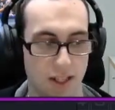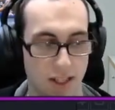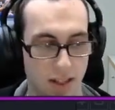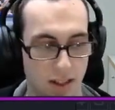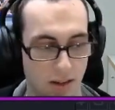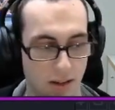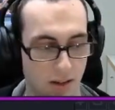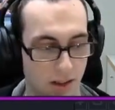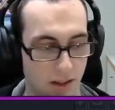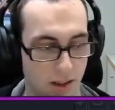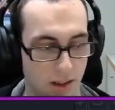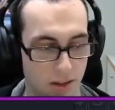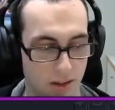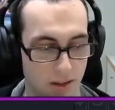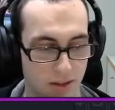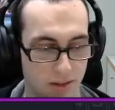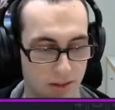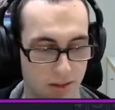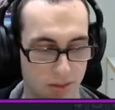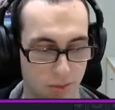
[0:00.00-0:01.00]
earlier,
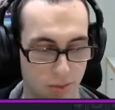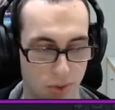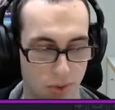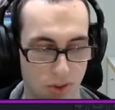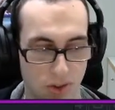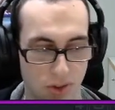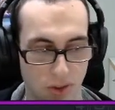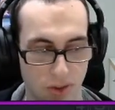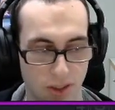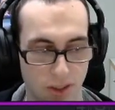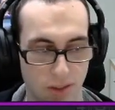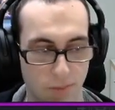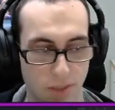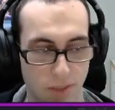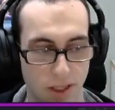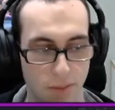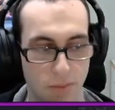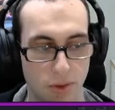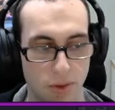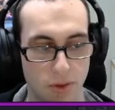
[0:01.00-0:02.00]
we saw that my
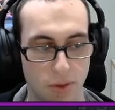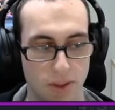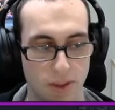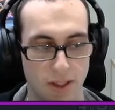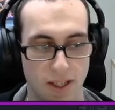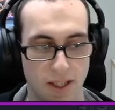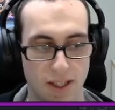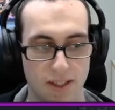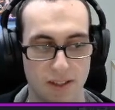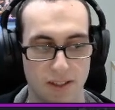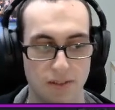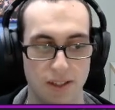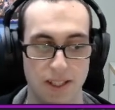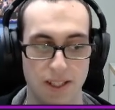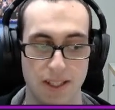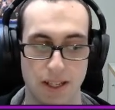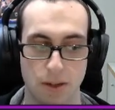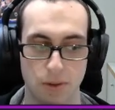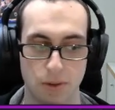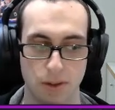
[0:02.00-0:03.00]
opponent SCV
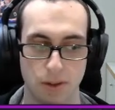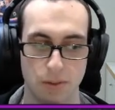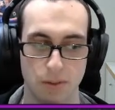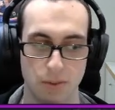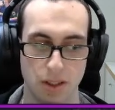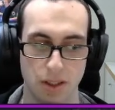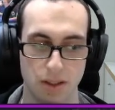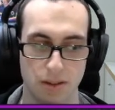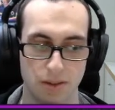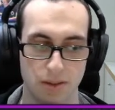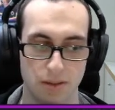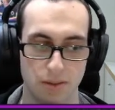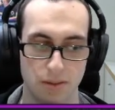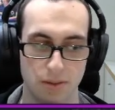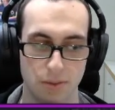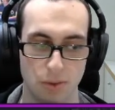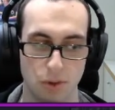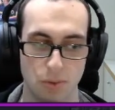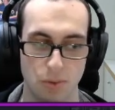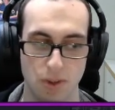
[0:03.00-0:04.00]
scouted me,
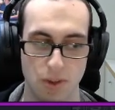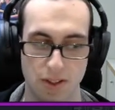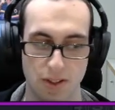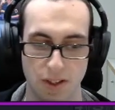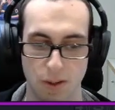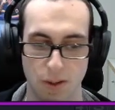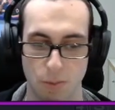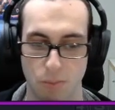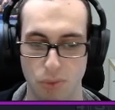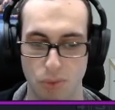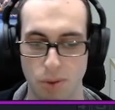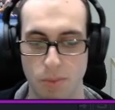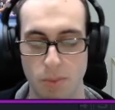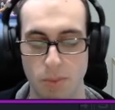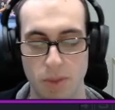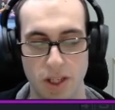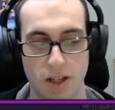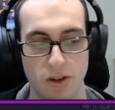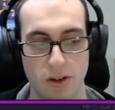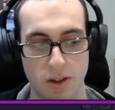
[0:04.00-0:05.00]
which means there's
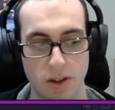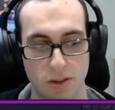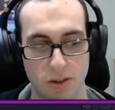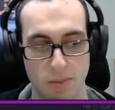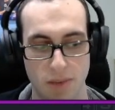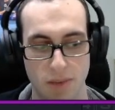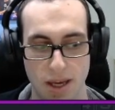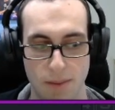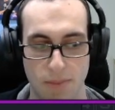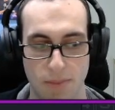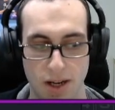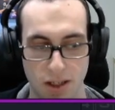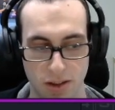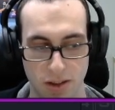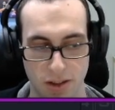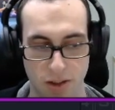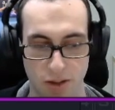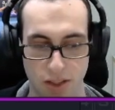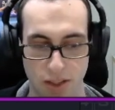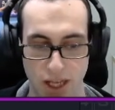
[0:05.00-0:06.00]
probably going to be a
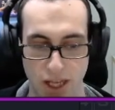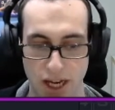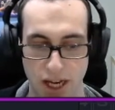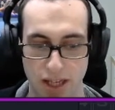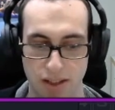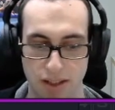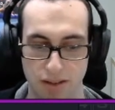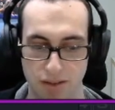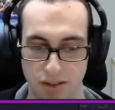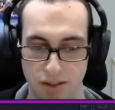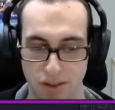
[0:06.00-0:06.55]
bunker. And in